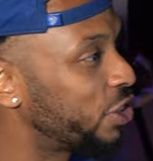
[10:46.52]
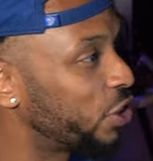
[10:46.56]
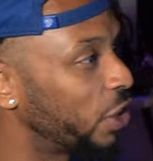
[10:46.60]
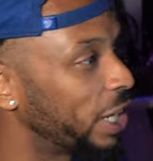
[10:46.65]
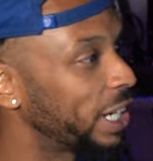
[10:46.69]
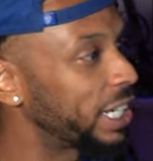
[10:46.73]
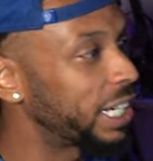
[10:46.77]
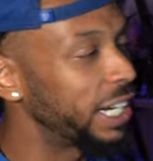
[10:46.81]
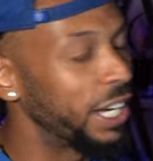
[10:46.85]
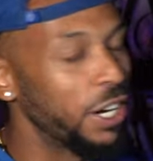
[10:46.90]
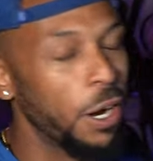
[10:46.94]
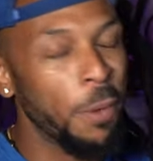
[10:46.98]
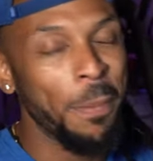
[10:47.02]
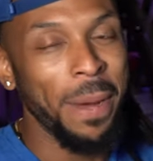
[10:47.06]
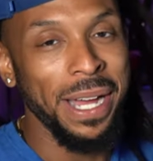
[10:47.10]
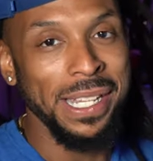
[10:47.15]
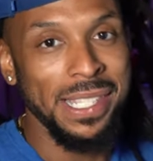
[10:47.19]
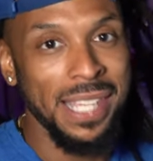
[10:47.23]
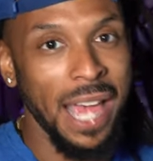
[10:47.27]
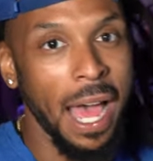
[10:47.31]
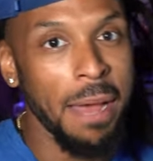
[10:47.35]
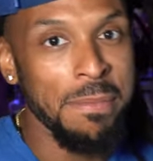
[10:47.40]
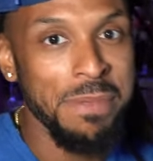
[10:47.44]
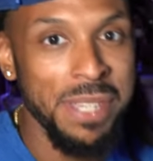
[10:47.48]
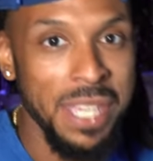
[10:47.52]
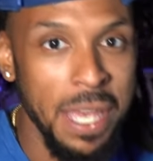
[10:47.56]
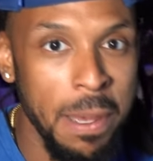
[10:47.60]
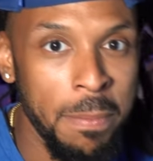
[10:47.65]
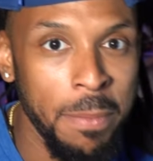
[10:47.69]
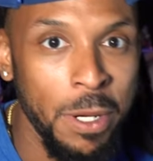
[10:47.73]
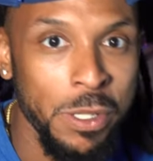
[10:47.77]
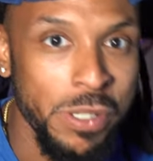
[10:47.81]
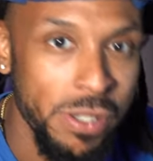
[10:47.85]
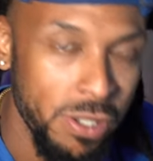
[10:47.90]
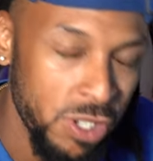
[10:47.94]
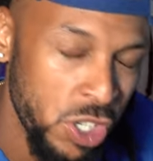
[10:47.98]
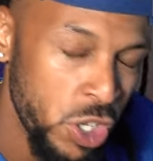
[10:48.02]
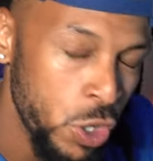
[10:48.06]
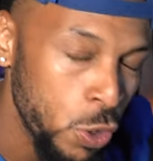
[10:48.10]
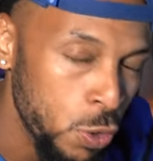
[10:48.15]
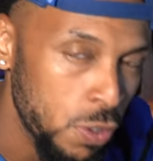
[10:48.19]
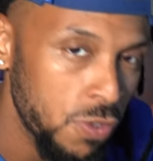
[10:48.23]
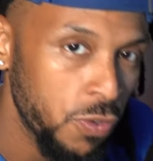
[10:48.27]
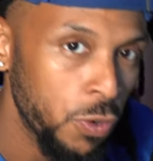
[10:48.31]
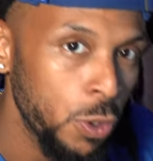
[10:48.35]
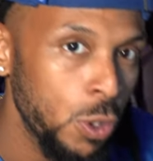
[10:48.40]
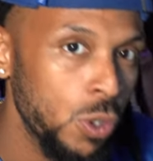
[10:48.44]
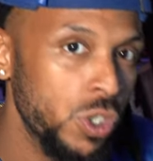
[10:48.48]
shortcut on my top 10 most
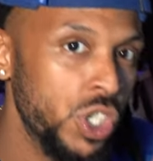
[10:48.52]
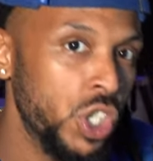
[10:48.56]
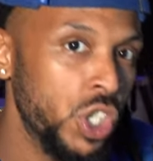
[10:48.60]
useful